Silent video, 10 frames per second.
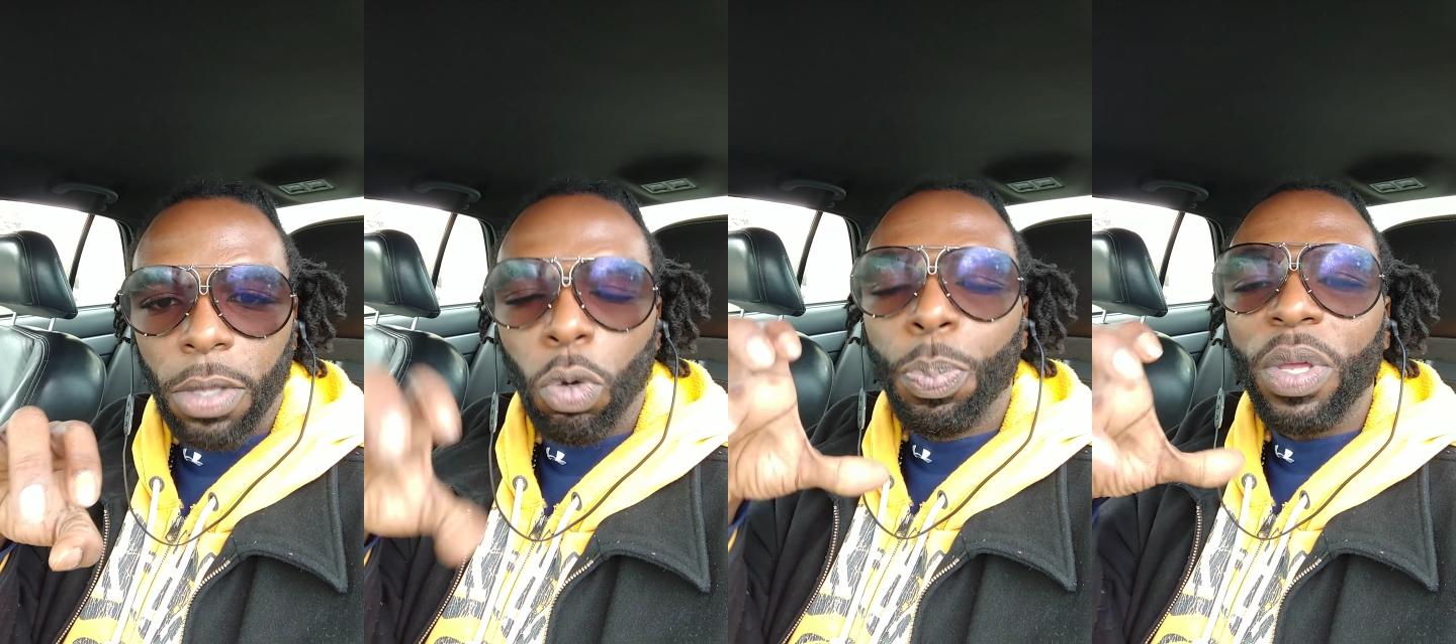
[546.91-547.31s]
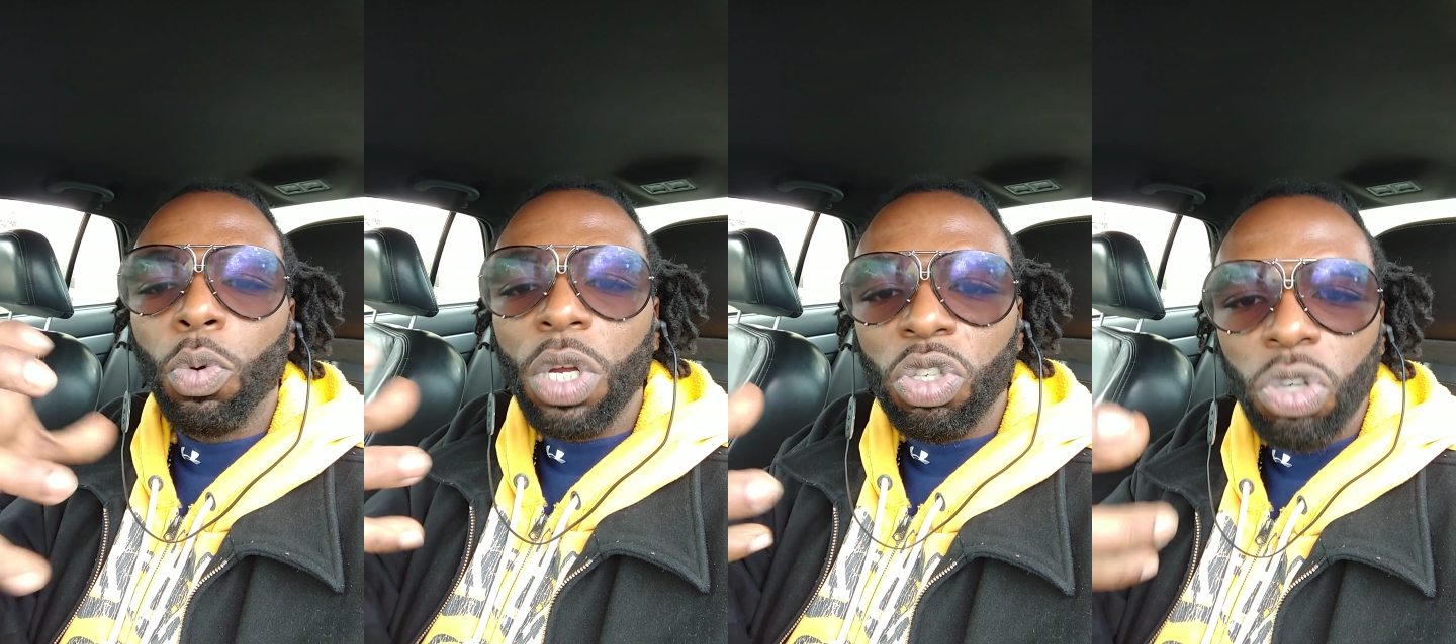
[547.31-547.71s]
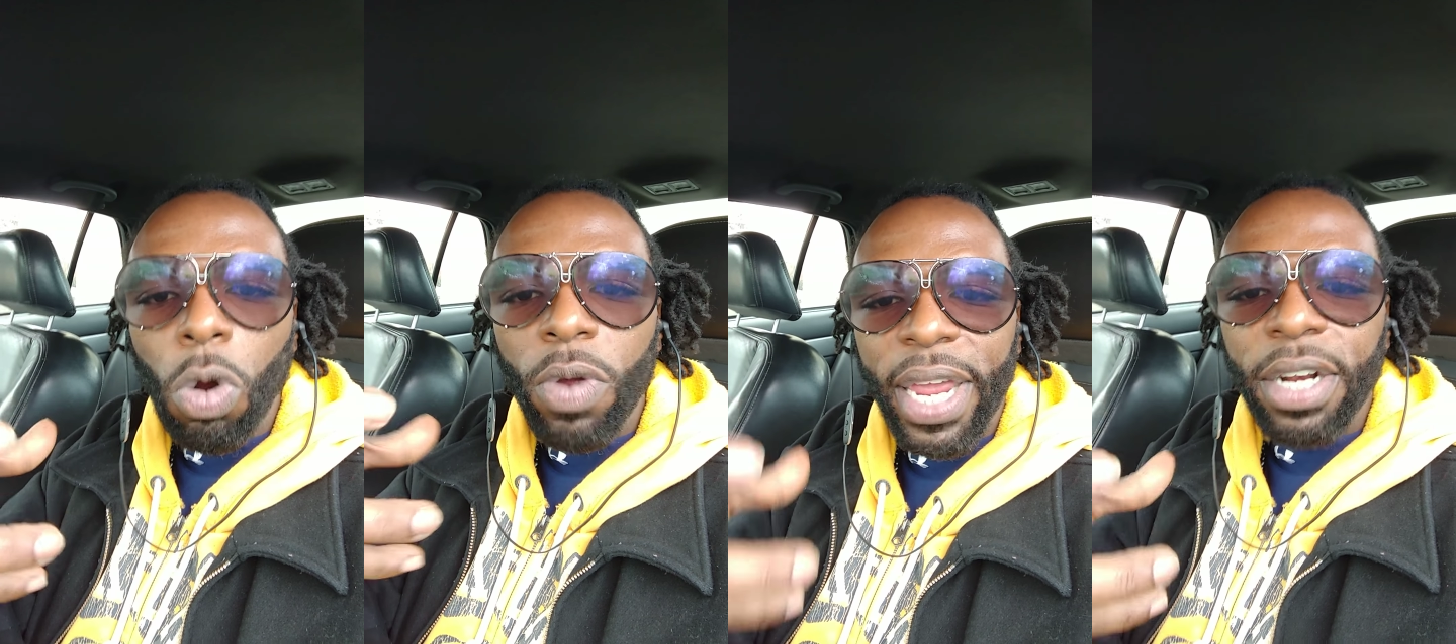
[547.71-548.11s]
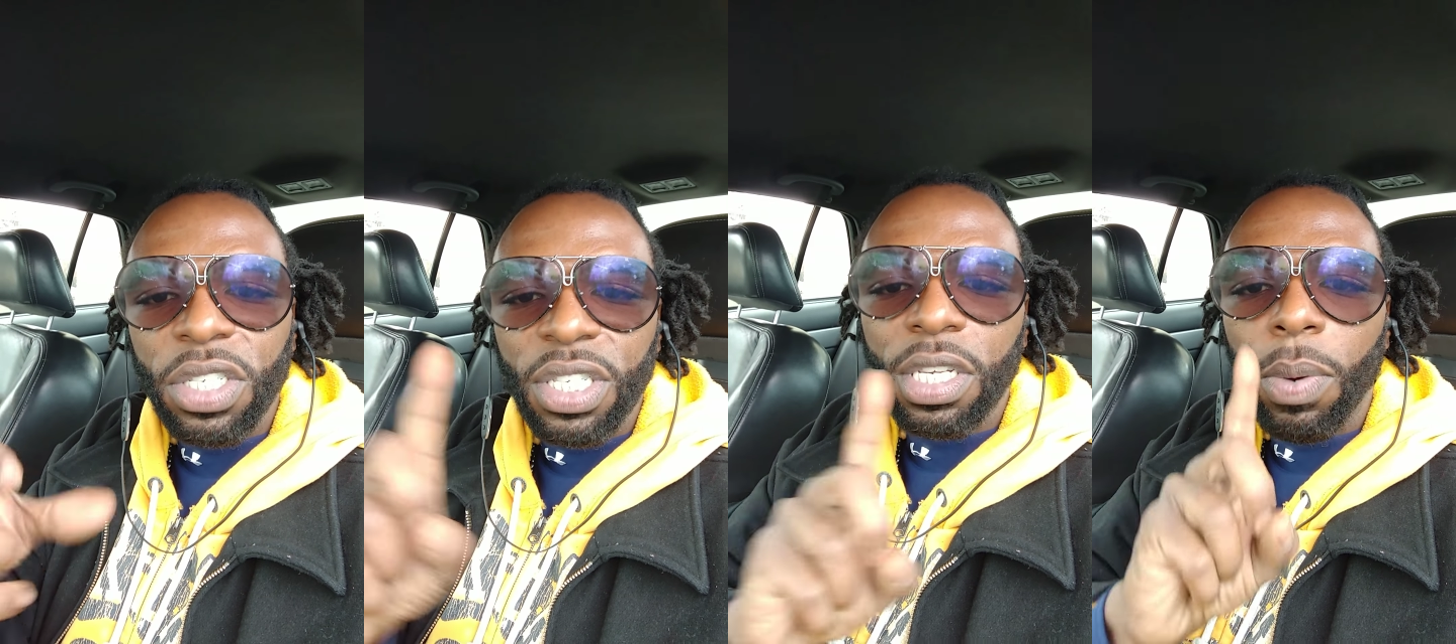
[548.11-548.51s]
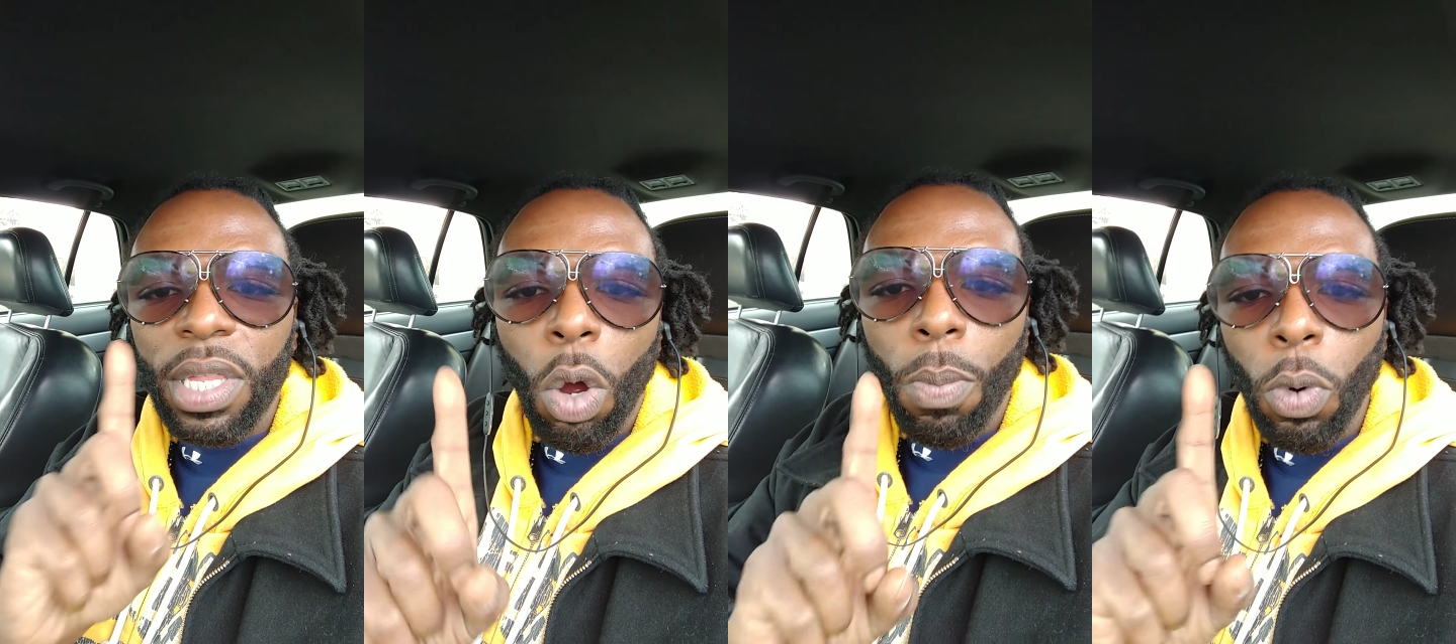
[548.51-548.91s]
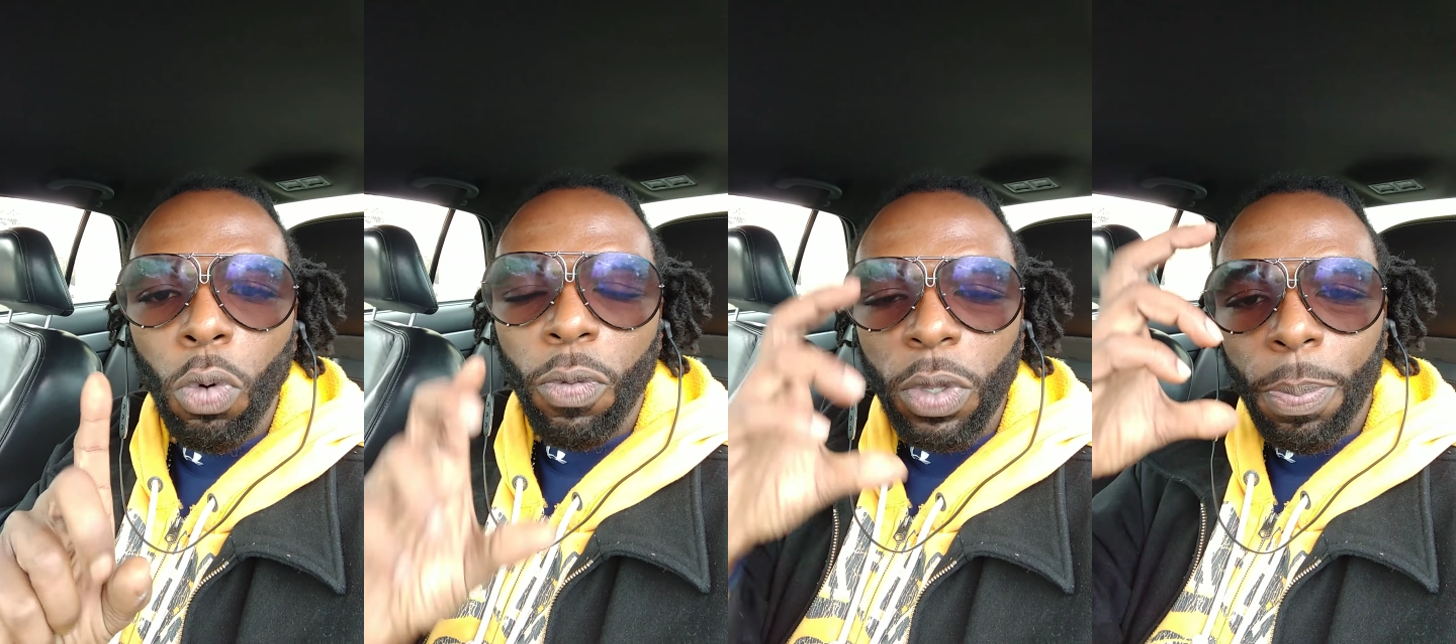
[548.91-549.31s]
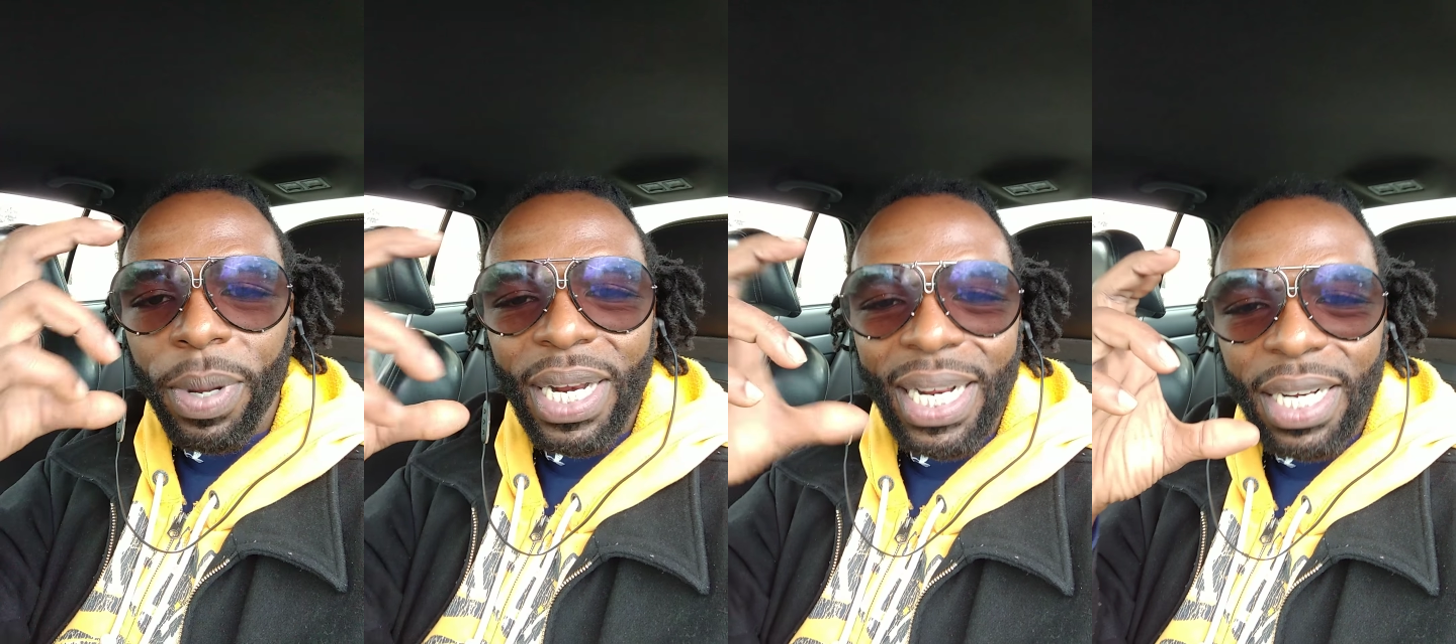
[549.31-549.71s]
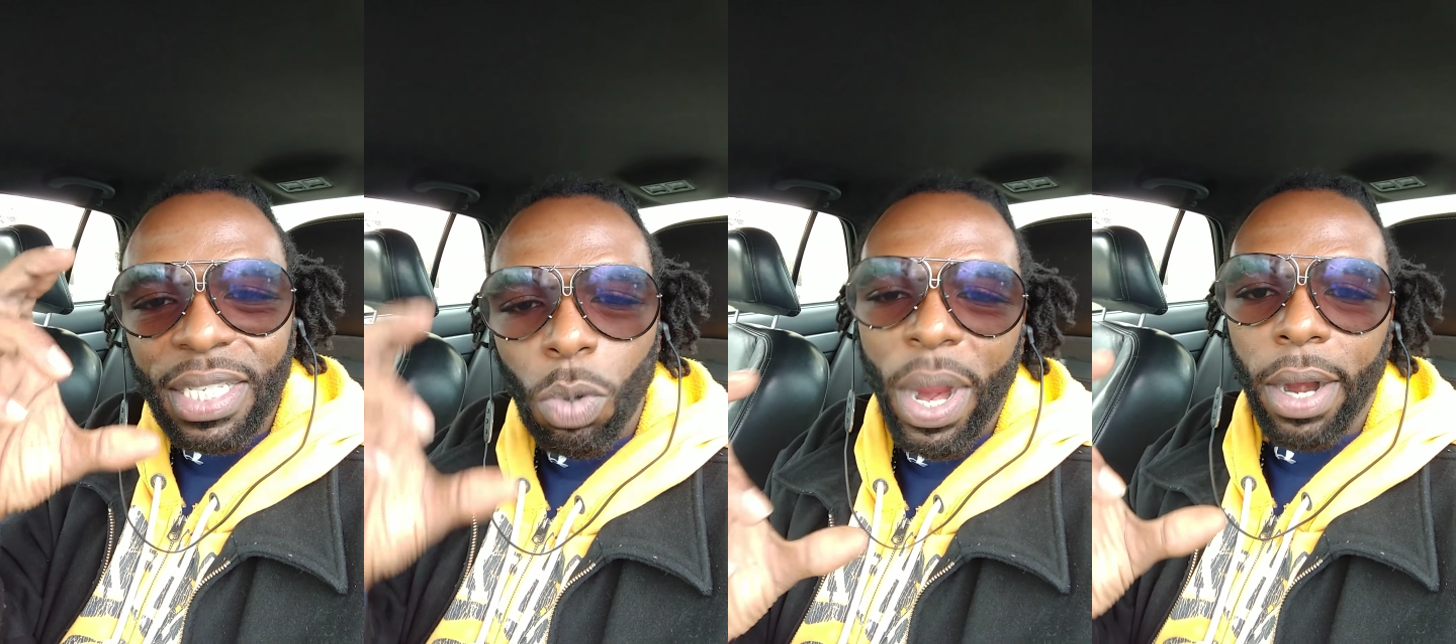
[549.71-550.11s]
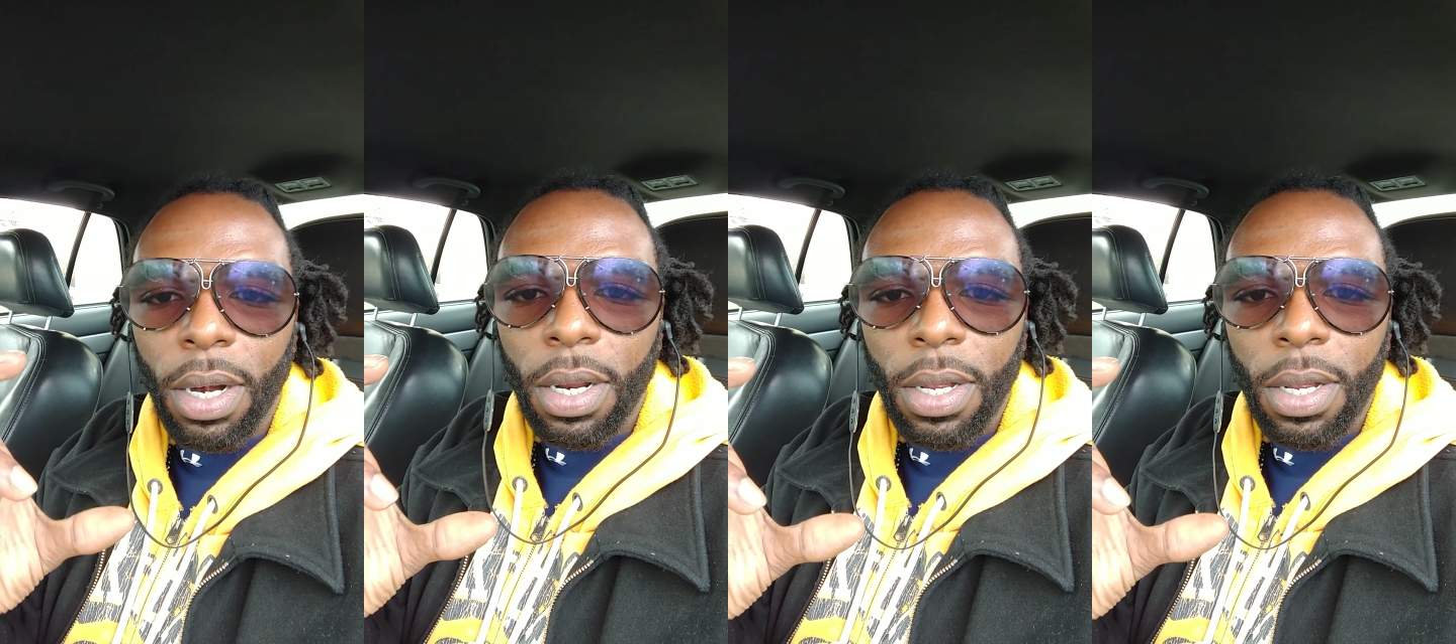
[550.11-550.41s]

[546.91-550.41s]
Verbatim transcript: You you control energy so it don't move when you put it in a square.